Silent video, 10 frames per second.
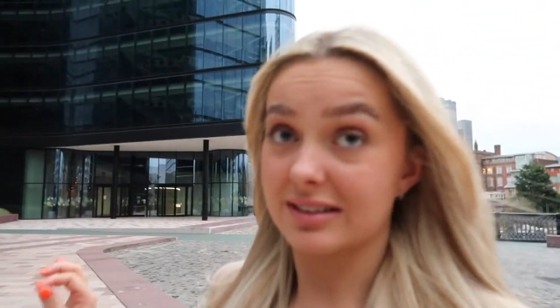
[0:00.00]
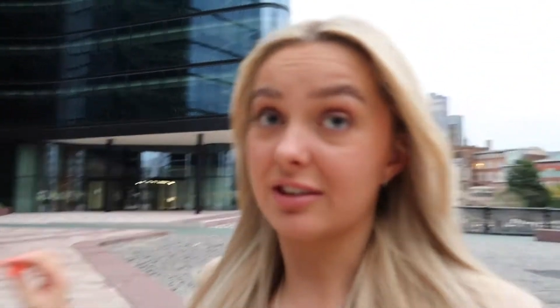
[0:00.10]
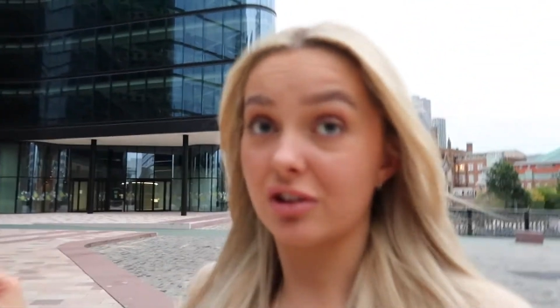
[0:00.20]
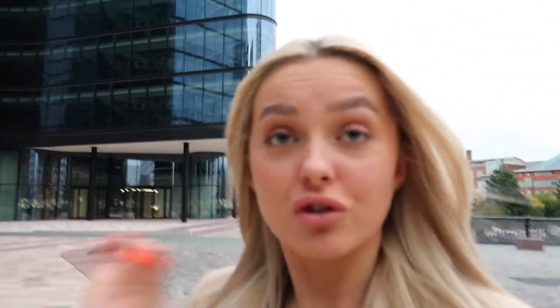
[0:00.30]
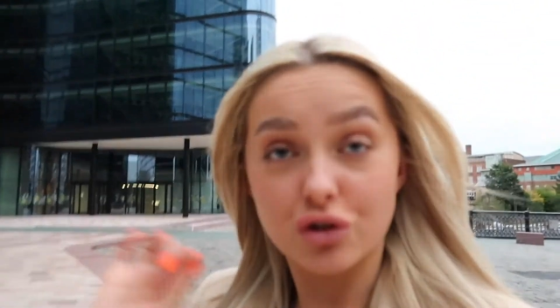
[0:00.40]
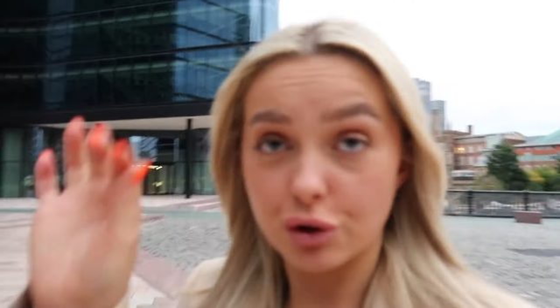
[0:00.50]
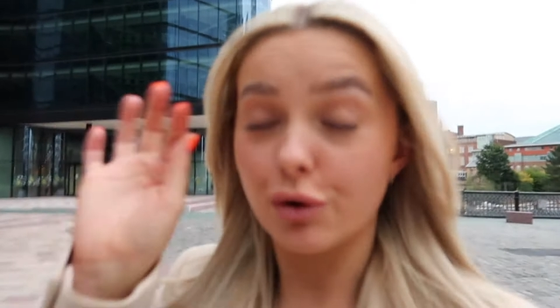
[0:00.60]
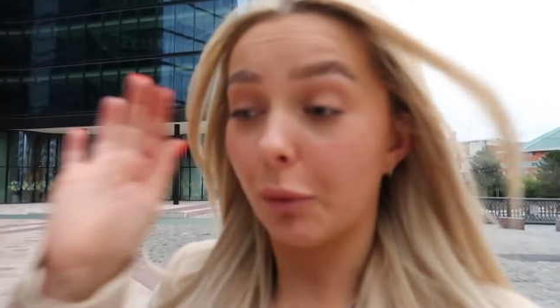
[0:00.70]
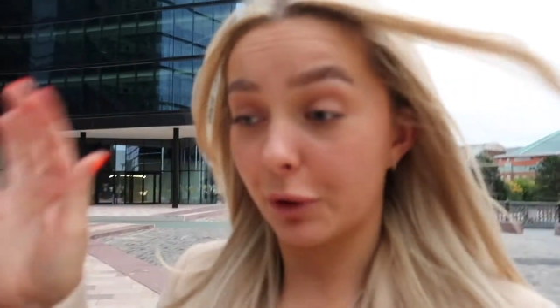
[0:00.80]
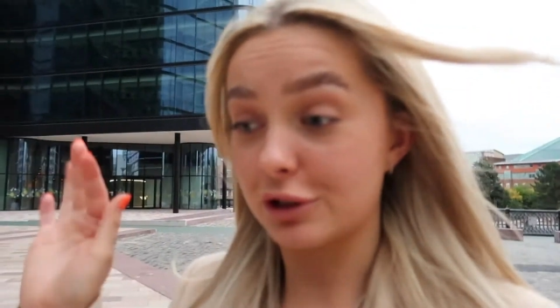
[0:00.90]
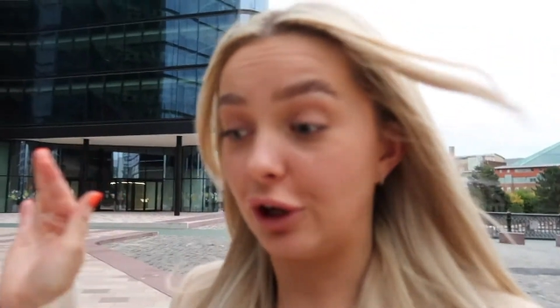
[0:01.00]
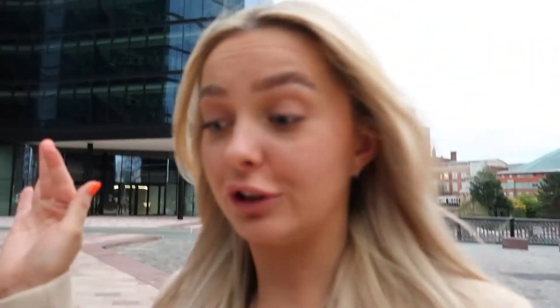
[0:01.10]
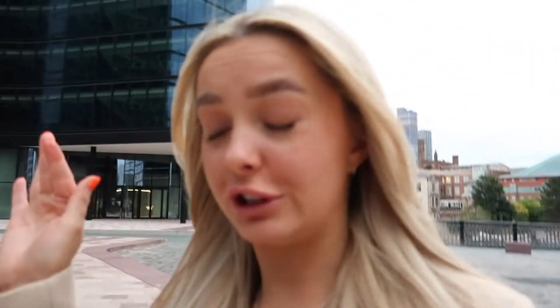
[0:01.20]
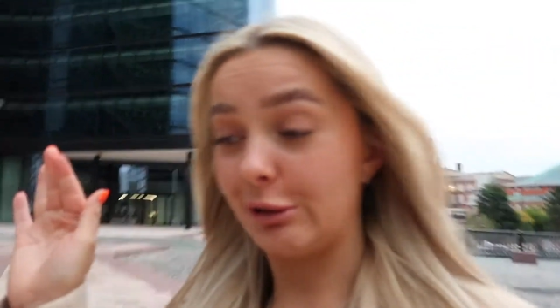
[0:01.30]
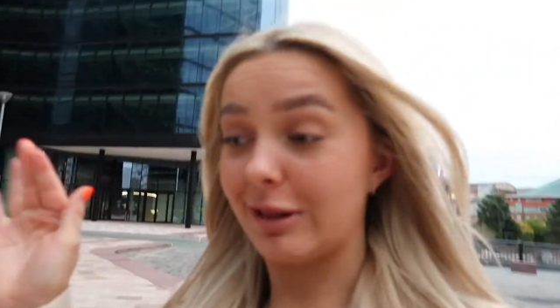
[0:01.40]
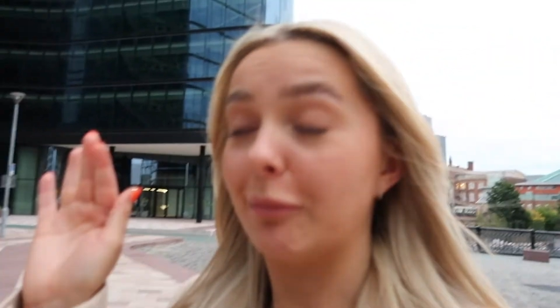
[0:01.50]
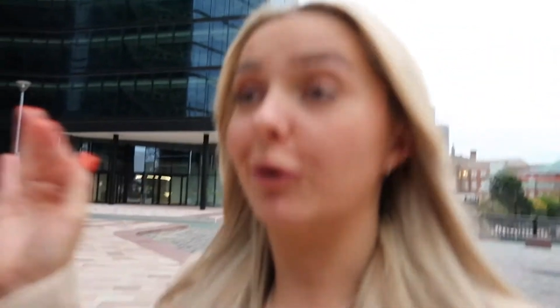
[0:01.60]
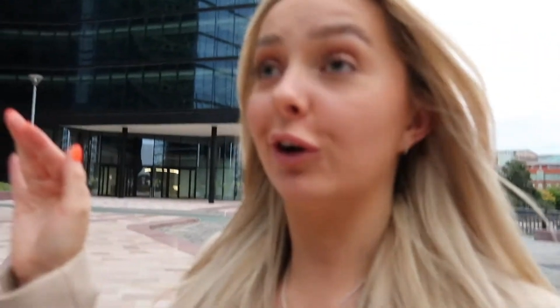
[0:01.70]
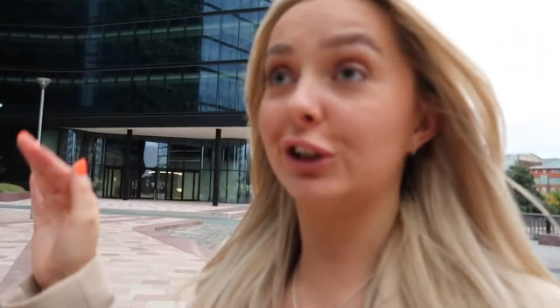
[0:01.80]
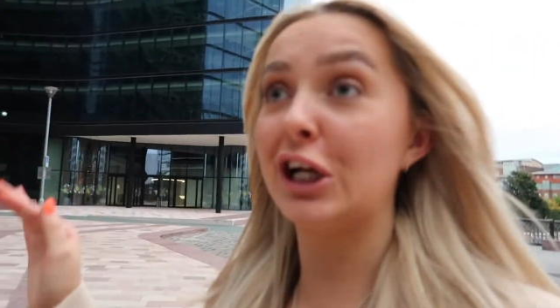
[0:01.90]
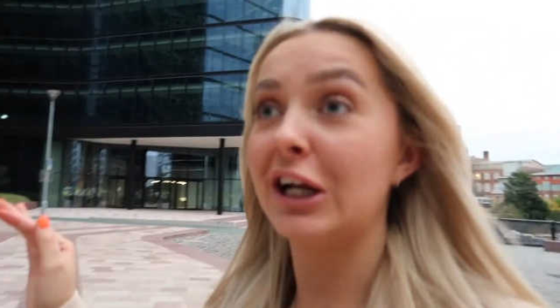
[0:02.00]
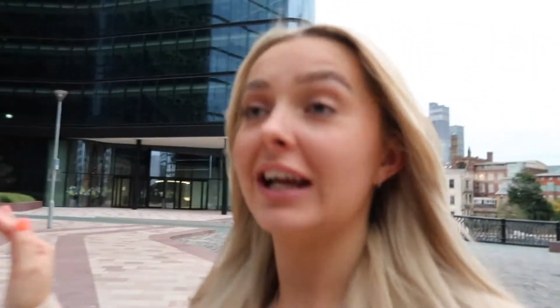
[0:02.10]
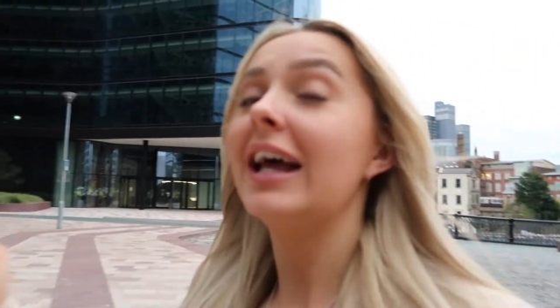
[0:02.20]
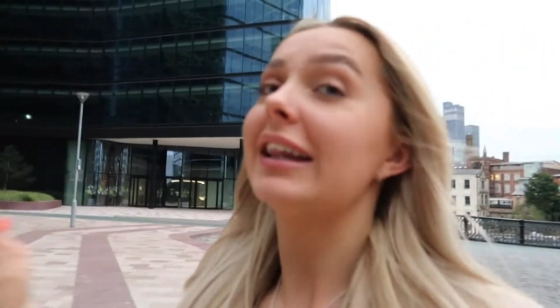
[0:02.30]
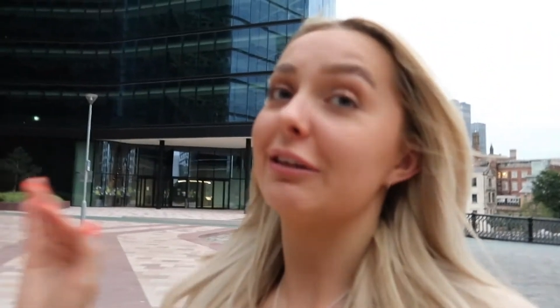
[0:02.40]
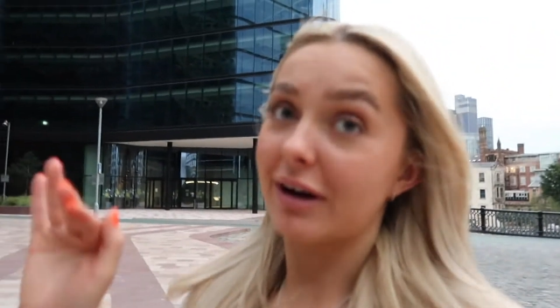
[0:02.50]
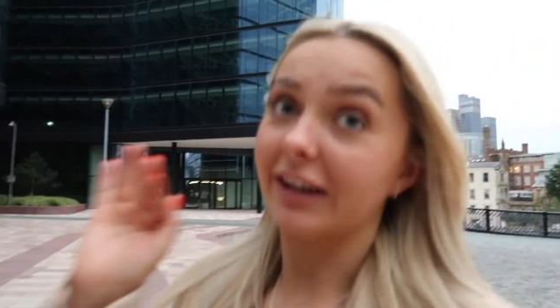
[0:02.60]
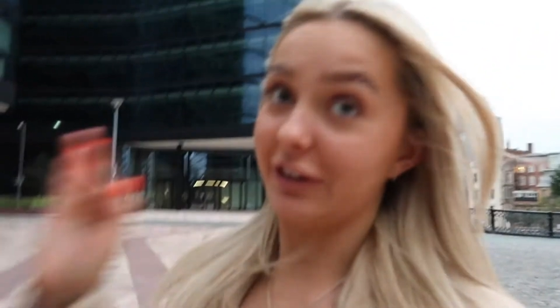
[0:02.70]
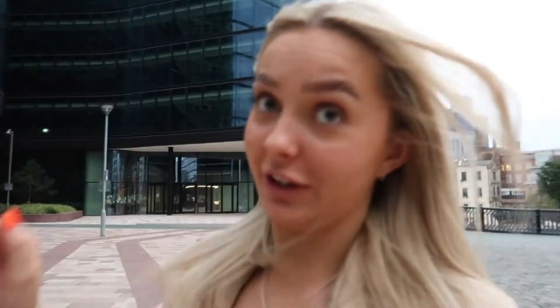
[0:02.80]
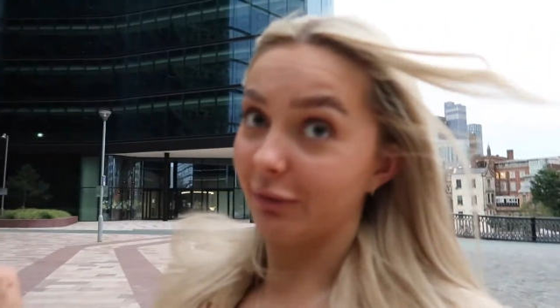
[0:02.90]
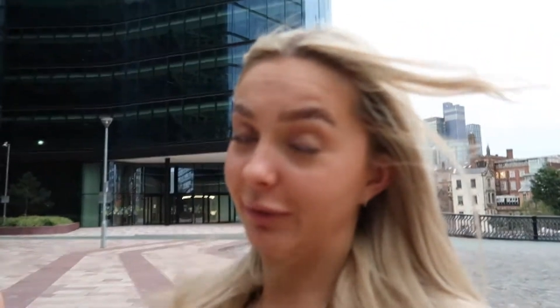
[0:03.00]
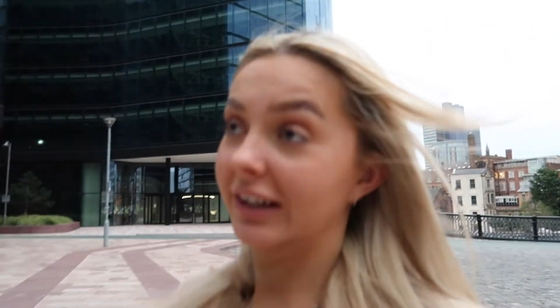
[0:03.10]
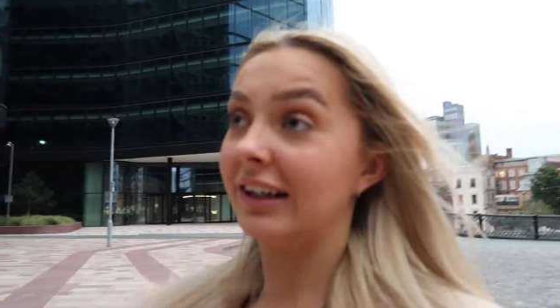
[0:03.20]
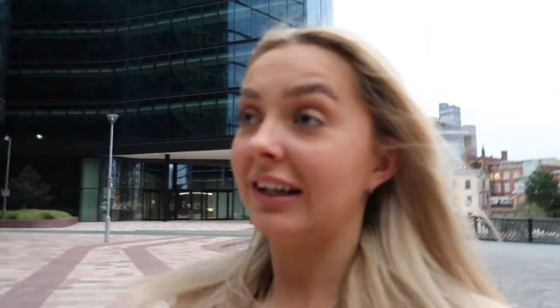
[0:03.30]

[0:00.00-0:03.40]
assistants do not want to talk to you that much. They really don't.